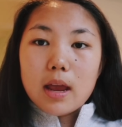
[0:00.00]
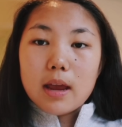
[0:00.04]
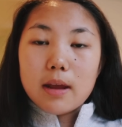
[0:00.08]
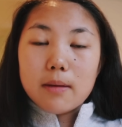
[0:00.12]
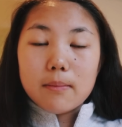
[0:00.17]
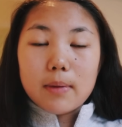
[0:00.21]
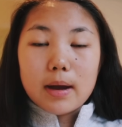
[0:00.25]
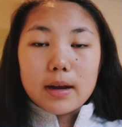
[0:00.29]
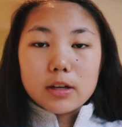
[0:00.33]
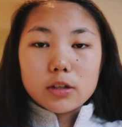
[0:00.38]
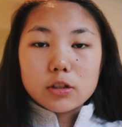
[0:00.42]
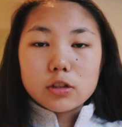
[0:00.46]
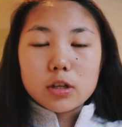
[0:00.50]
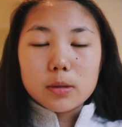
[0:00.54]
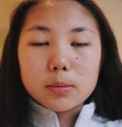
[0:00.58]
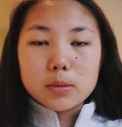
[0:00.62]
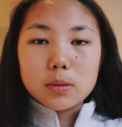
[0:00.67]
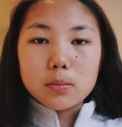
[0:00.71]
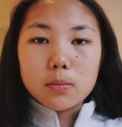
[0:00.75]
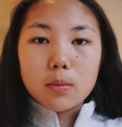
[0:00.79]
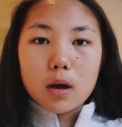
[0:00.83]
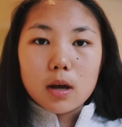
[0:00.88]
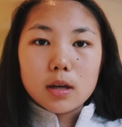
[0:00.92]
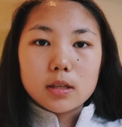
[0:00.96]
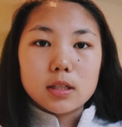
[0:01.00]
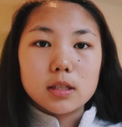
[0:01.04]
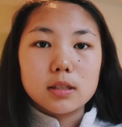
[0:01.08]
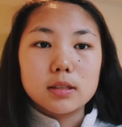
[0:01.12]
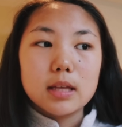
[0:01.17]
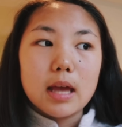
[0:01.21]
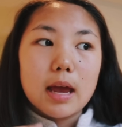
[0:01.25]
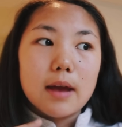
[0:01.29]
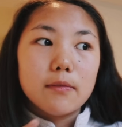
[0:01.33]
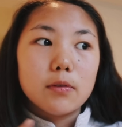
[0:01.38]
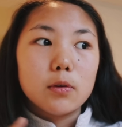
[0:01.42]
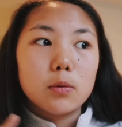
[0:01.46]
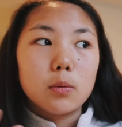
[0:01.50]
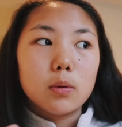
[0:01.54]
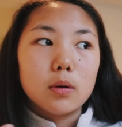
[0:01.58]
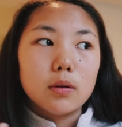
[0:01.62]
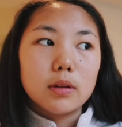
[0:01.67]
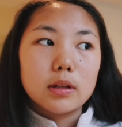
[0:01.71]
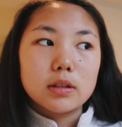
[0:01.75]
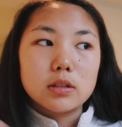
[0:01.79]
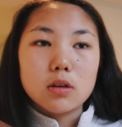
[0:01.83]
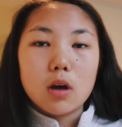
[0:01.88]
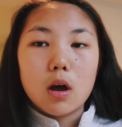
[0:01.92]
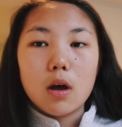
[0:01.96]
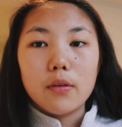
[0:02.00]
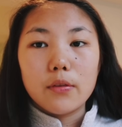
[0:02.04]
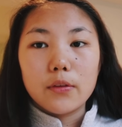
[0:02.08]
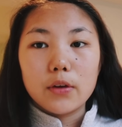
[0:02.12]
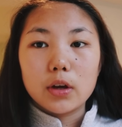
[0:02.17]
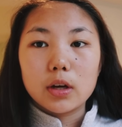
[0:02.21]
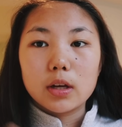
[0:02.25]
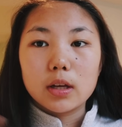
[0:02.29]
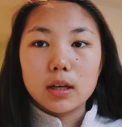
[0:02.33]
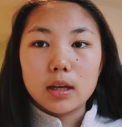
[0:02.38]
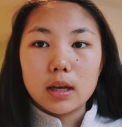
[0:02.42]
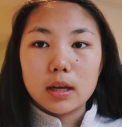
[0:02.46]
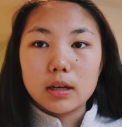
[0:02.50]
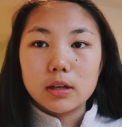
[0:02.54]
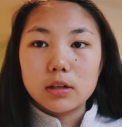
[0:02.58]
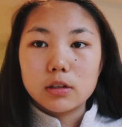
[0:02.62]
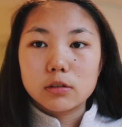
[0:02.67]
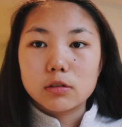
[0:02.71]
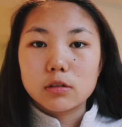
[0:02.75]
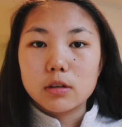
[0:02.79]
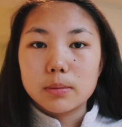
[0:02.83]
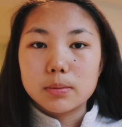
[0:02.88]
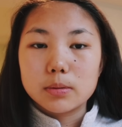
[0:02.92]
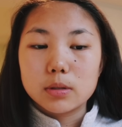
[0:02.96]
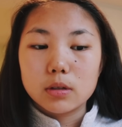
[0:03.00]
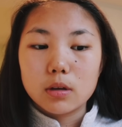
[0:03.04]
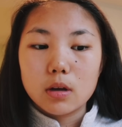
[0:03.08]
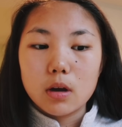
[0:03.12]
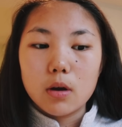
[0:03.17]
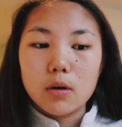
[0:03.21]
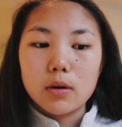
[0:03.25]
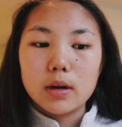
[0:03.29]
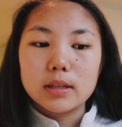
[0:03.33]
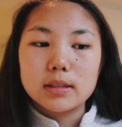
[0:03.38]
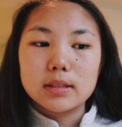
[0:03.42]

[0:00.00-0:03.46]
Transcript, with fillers: in my description box because everyone that's on there can get a description code.